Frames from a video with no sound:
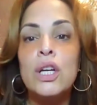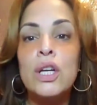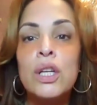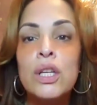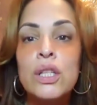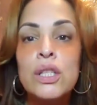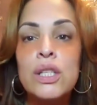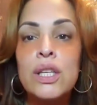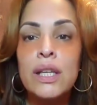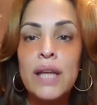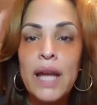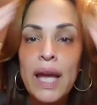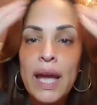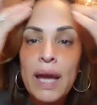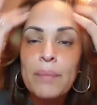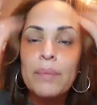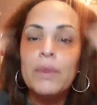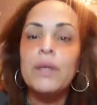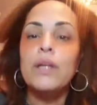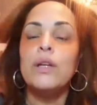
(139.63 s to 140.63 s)
Today I'm
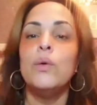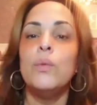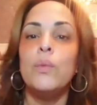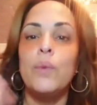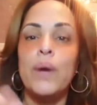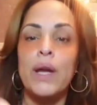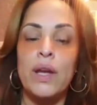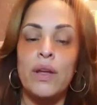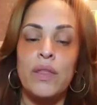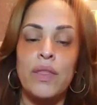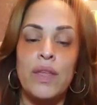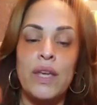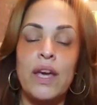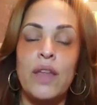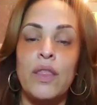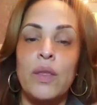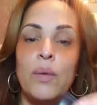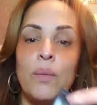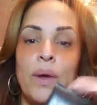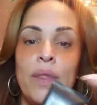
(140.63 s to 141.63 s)
going to wear the other
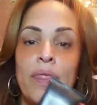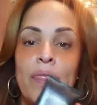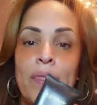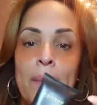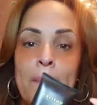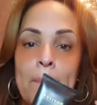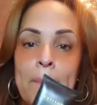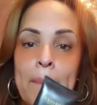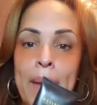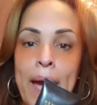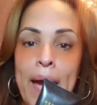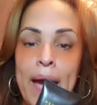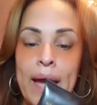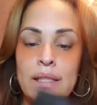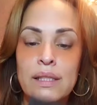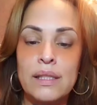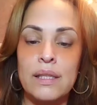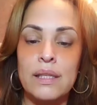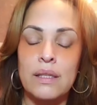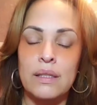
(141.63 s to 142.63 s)
one, the matte.